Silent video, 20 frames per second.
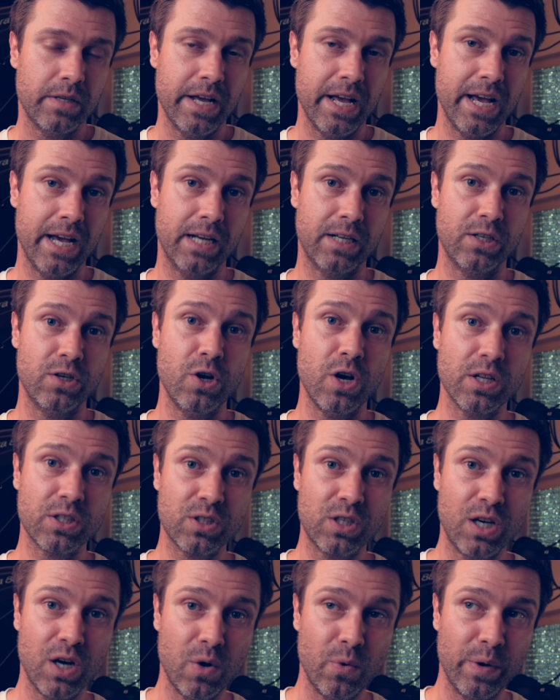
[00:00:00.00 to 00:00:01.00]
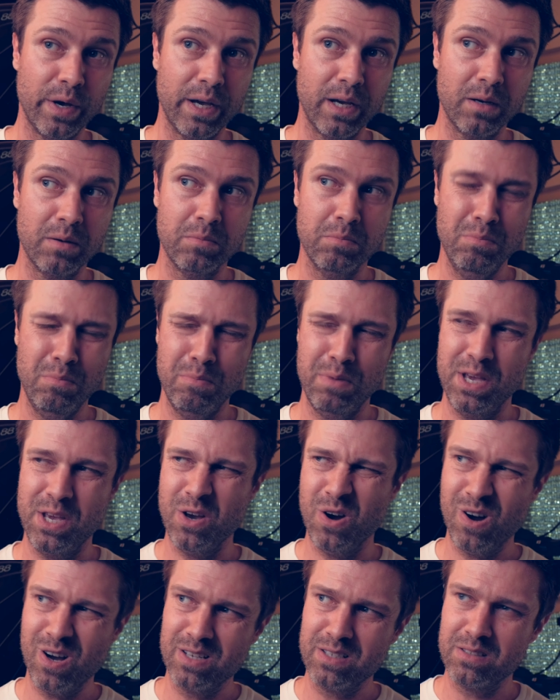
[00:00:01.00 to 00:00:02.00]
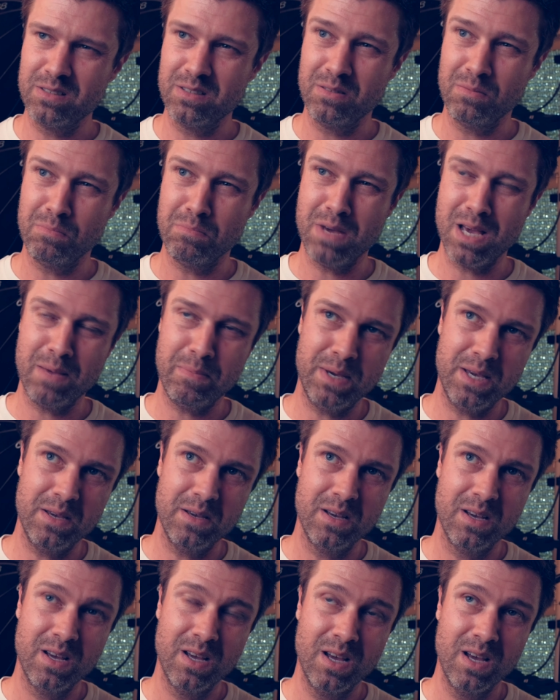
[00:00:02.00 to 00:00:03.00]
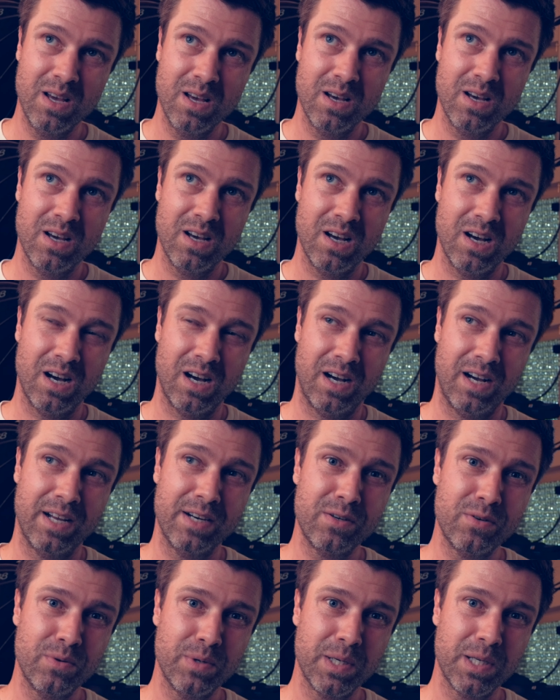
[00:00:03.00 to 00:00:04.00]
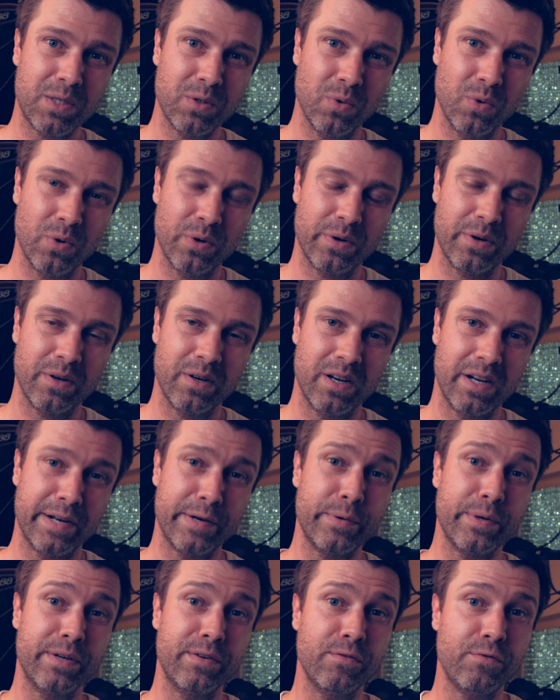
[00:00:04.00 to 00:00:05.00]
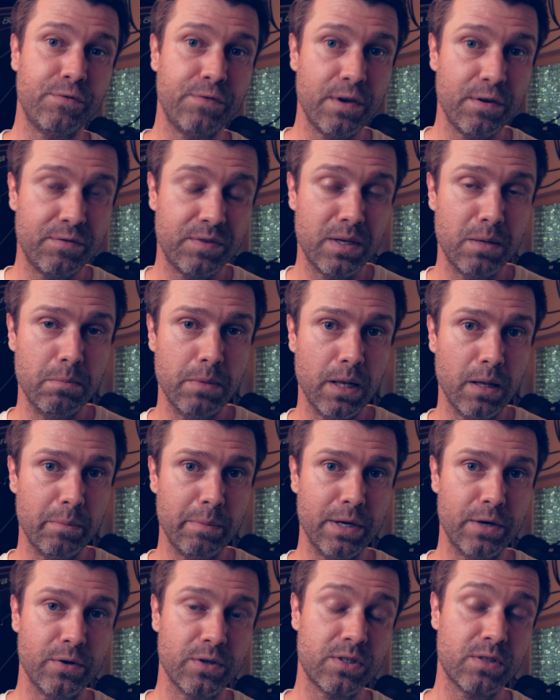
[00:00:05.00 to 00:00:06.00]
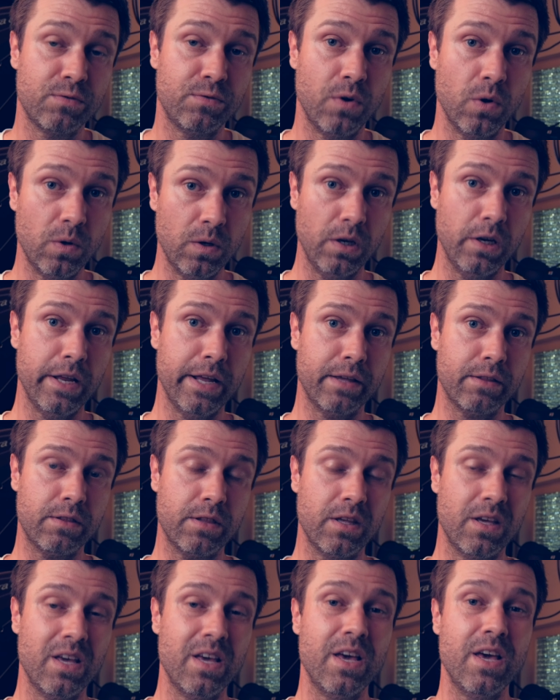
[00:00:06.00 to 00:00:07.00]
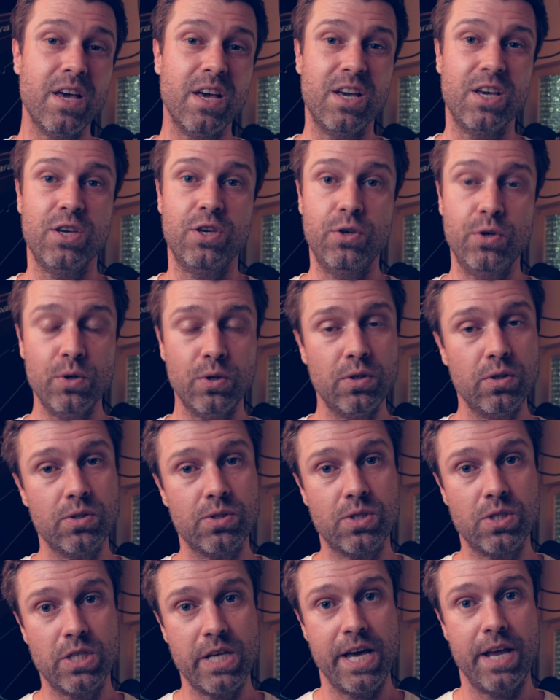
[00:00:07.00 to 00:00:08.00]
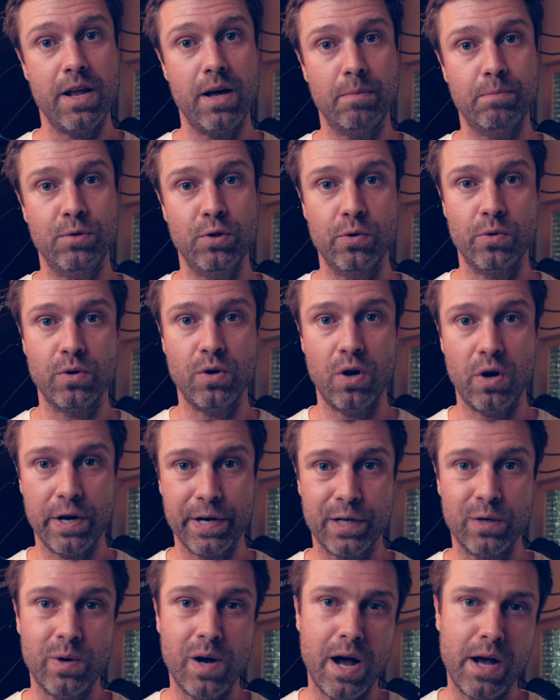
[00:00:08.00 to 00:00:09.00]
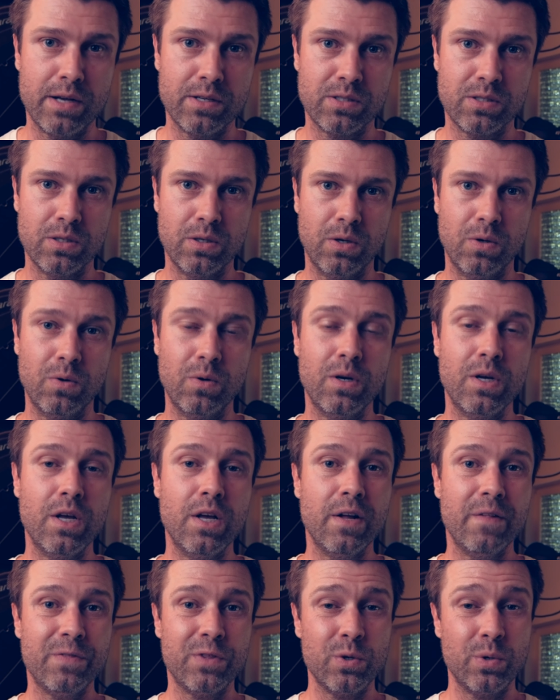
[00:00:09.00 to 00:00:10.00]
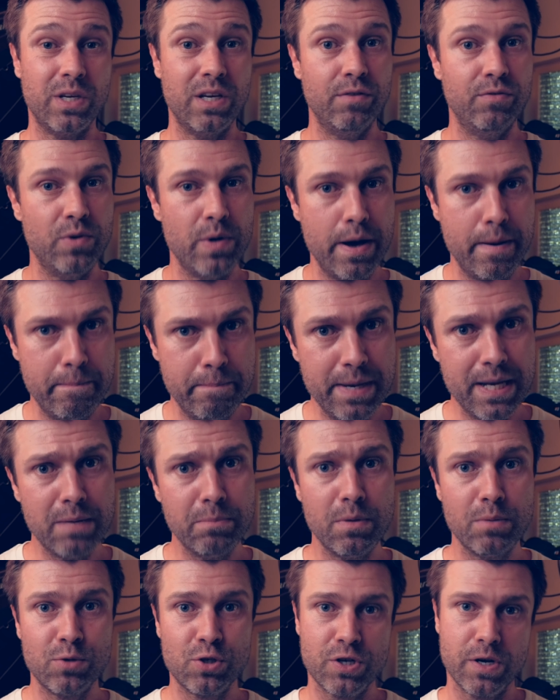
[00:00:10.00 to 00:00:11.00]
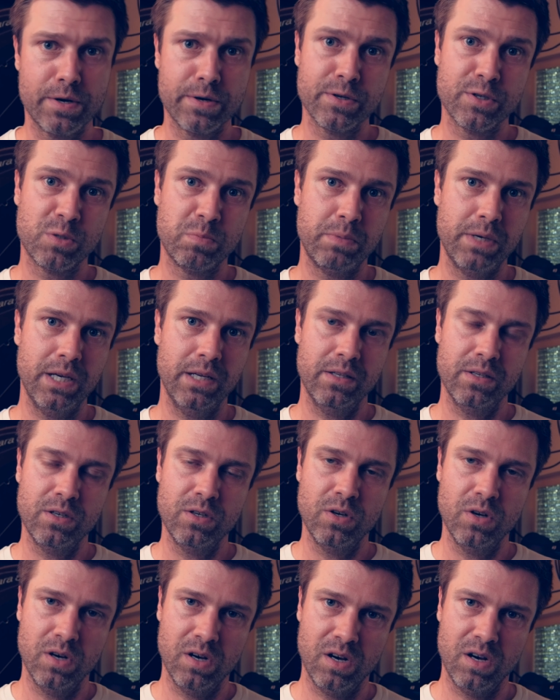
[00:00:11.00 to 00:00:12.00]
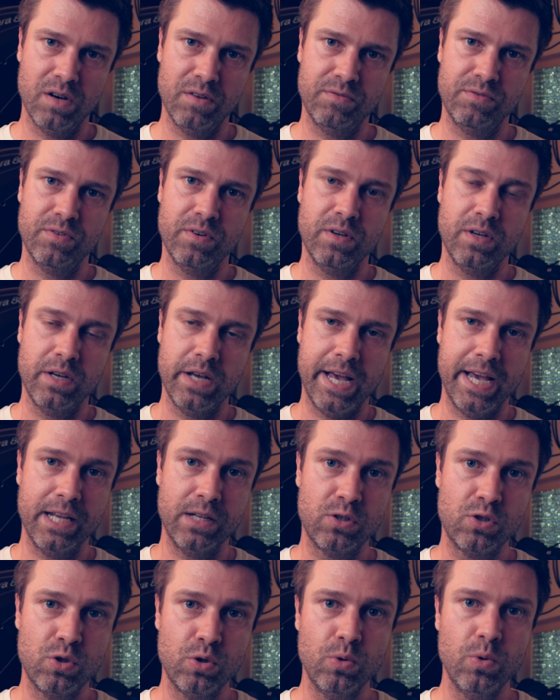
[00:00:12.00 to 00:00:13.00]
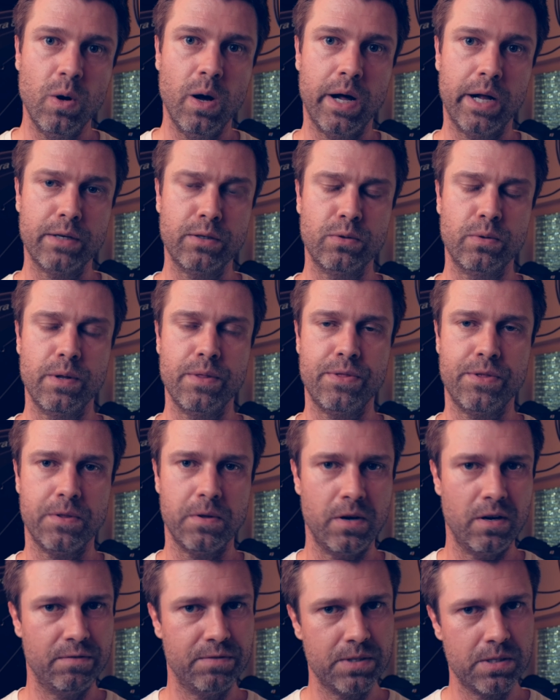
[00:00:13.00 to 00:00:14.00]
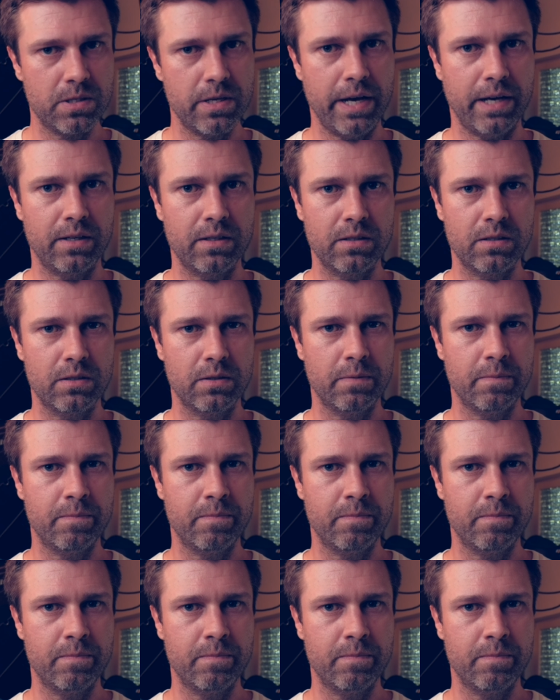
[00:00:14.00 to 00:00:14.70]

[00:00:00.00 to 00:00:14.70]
and not going beyond maybe 100 or 150 millimeters focal length, you could set up your auto ISO to give you a minimum shutter speed of a 200th of a second.